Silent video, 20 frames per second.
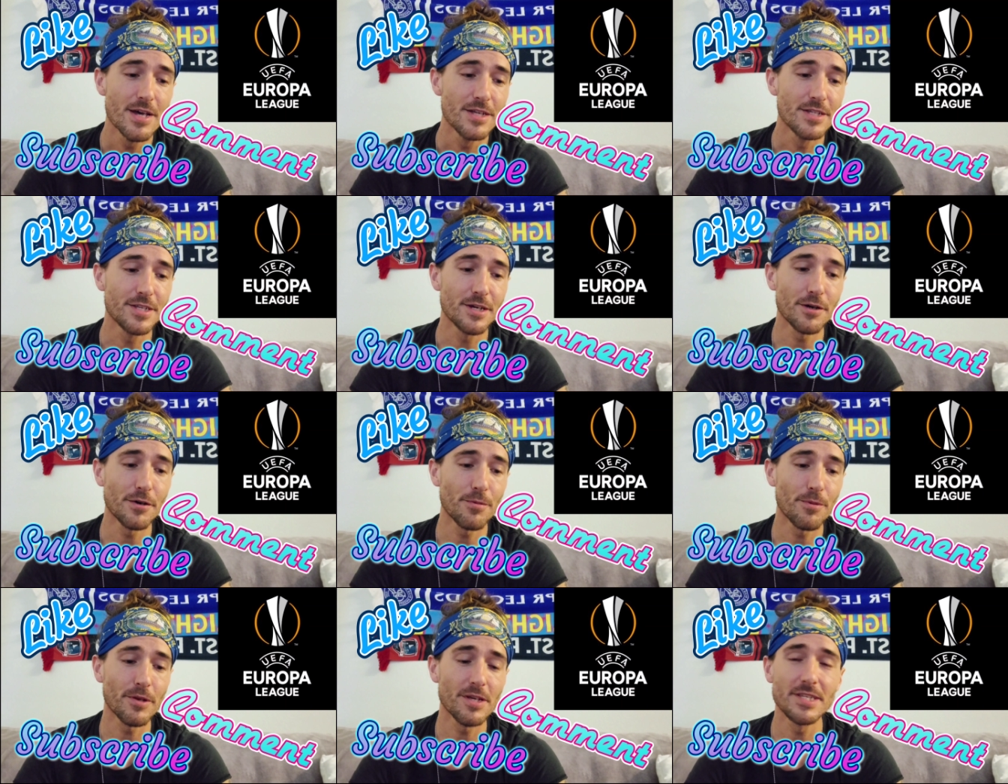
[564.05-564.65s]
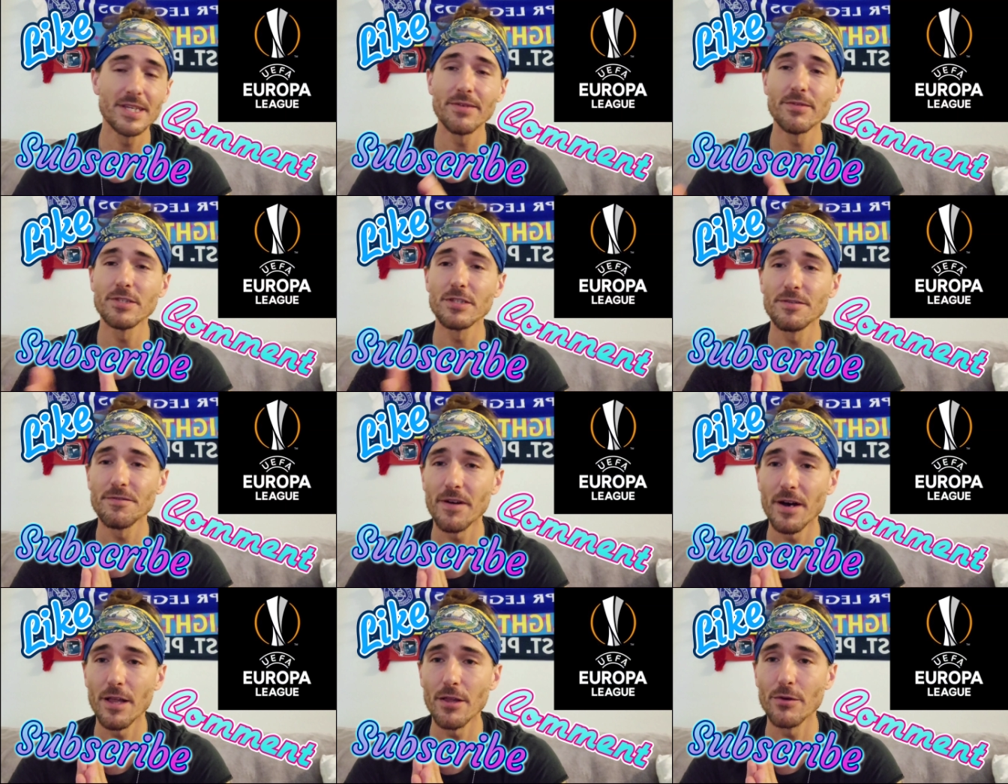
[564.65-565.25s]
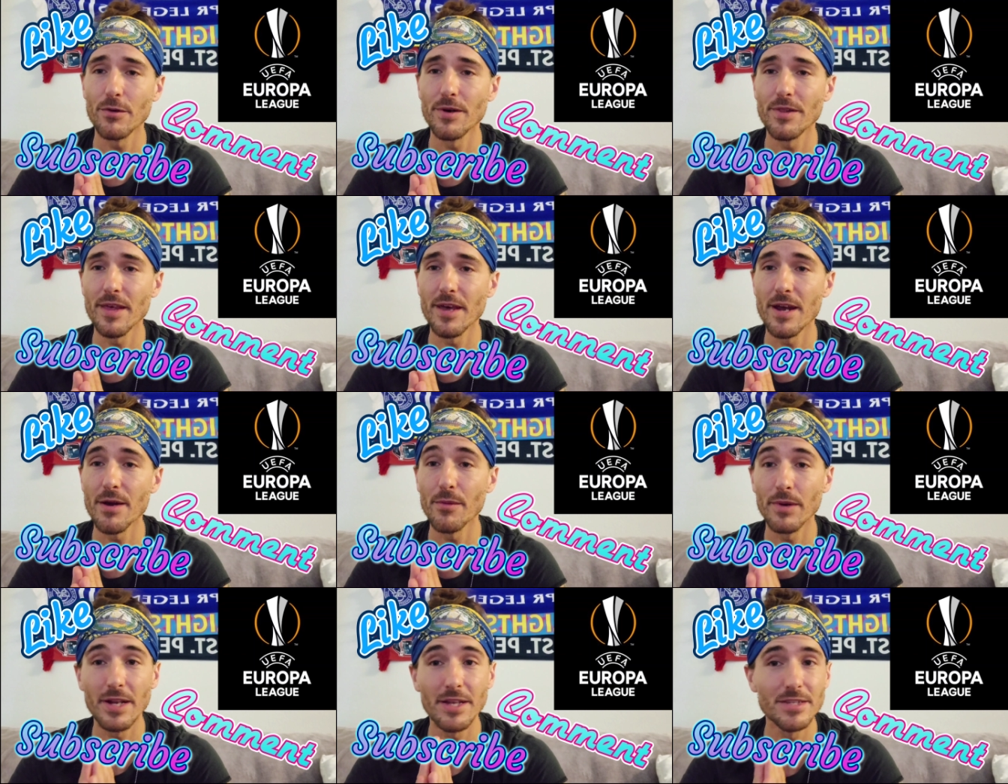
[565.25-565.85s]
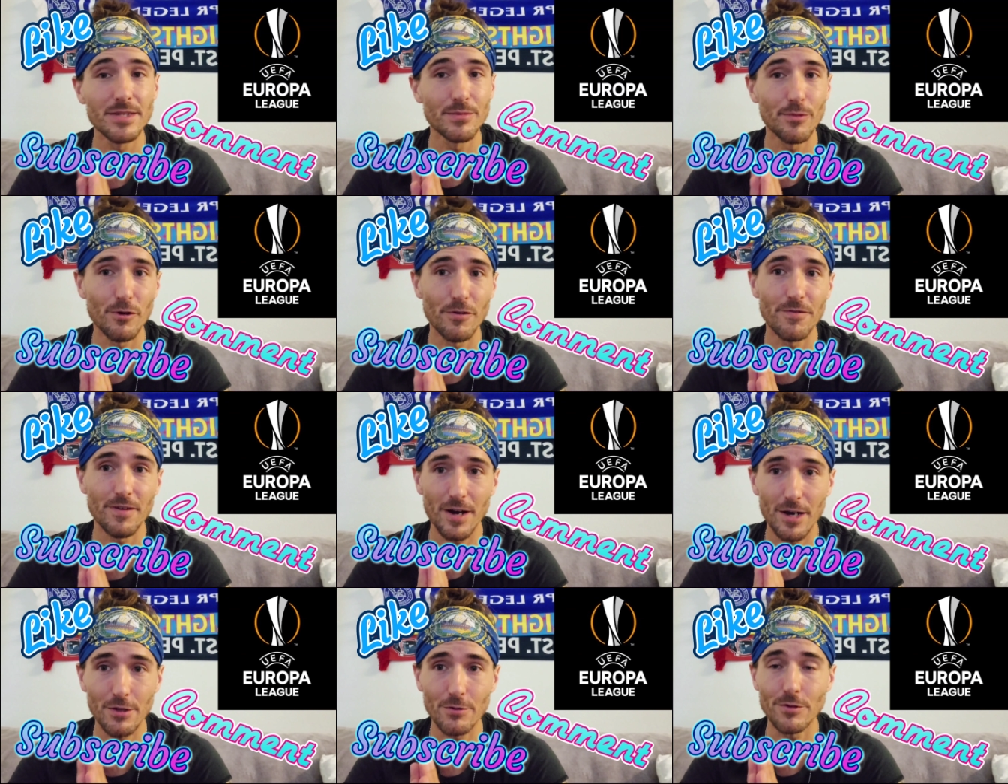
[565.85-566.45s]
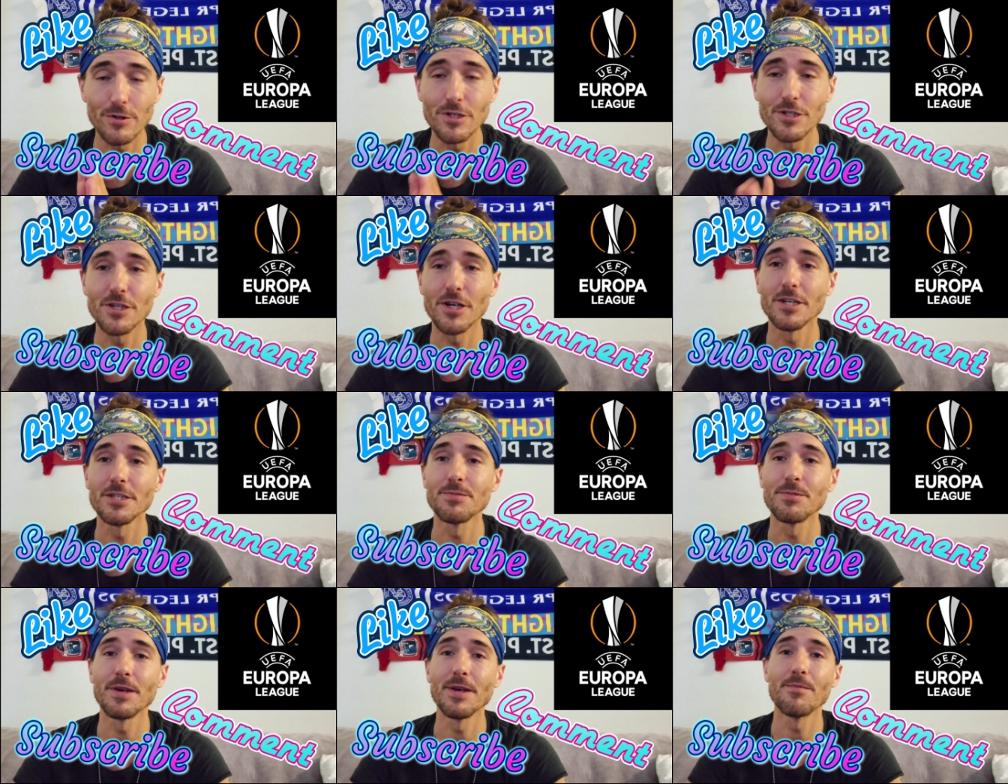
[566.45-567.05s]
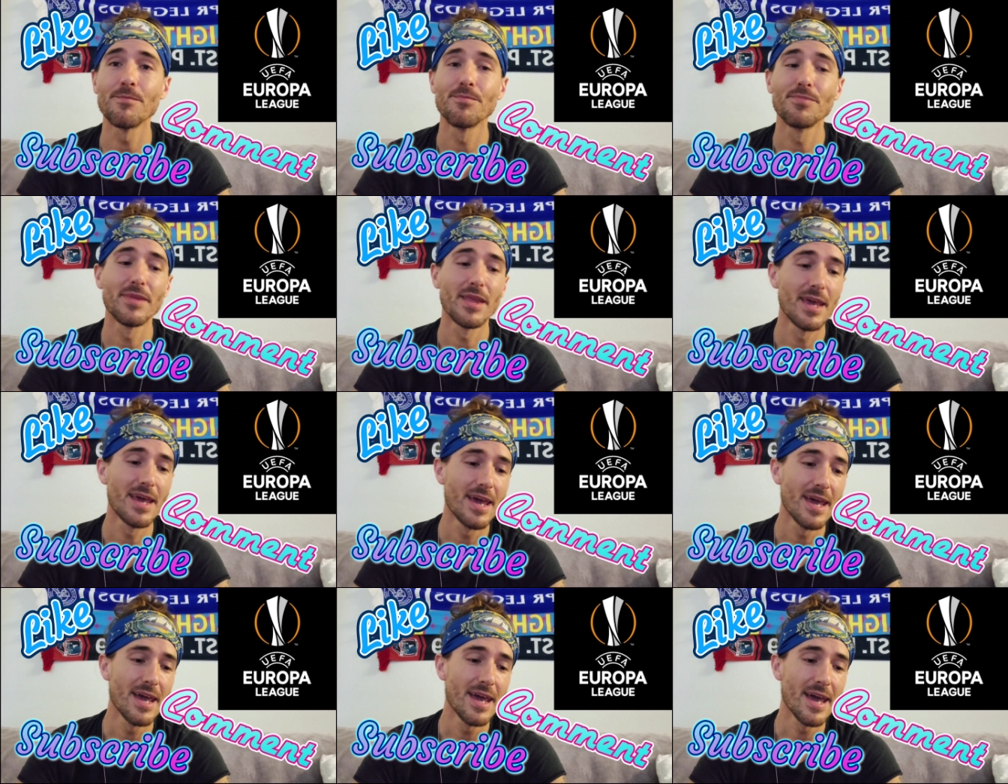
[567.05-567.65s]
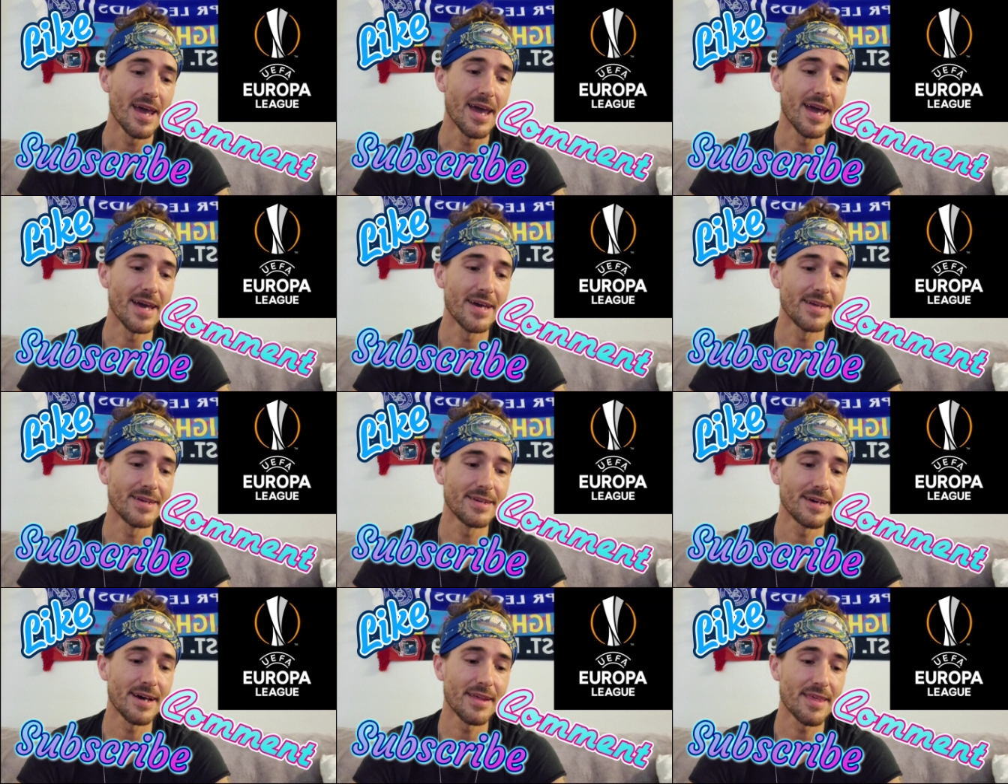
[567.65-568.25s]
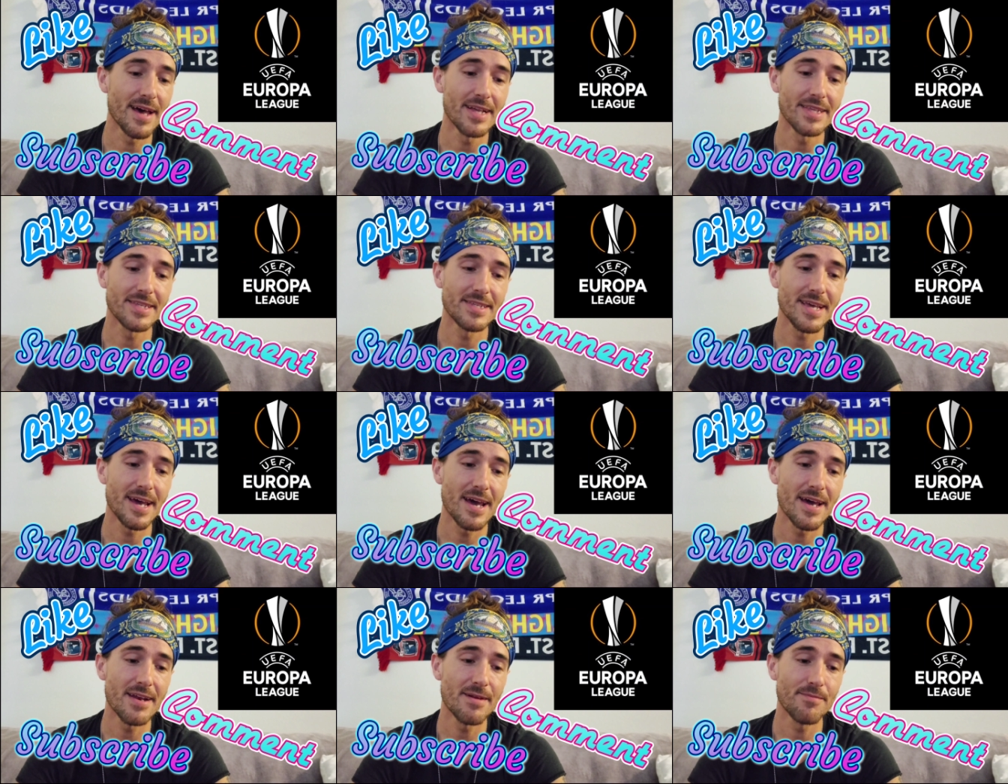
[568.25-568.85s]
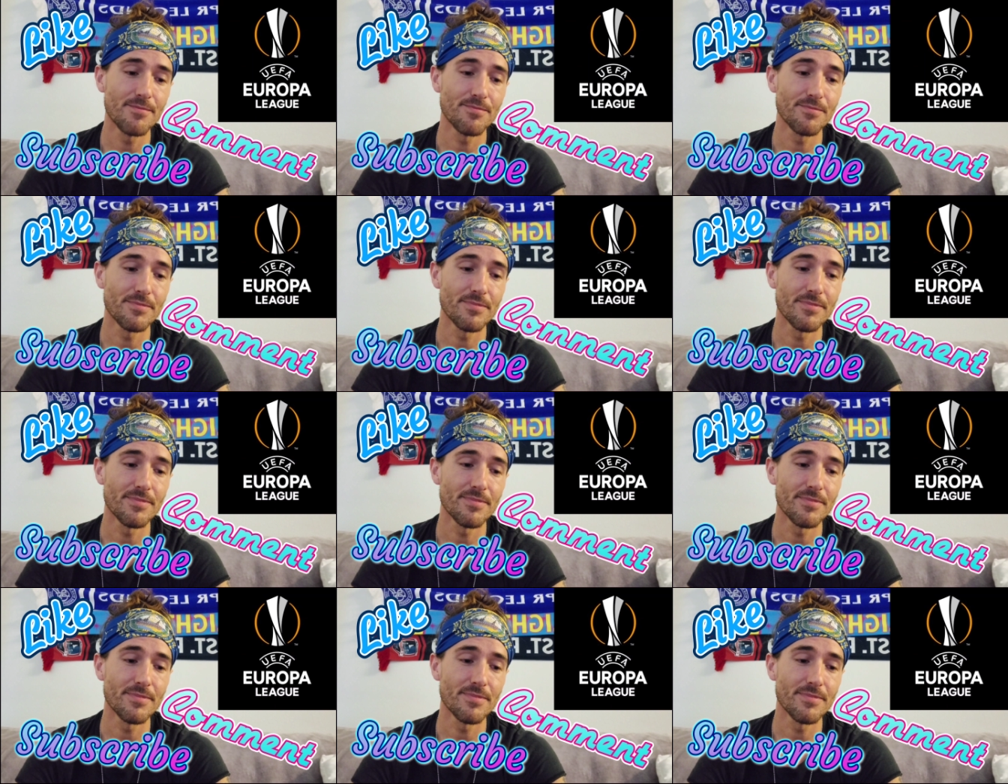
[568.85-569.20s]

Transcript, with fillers: So please give us a follow on there. We need some more followers, trust me. And uh, that said,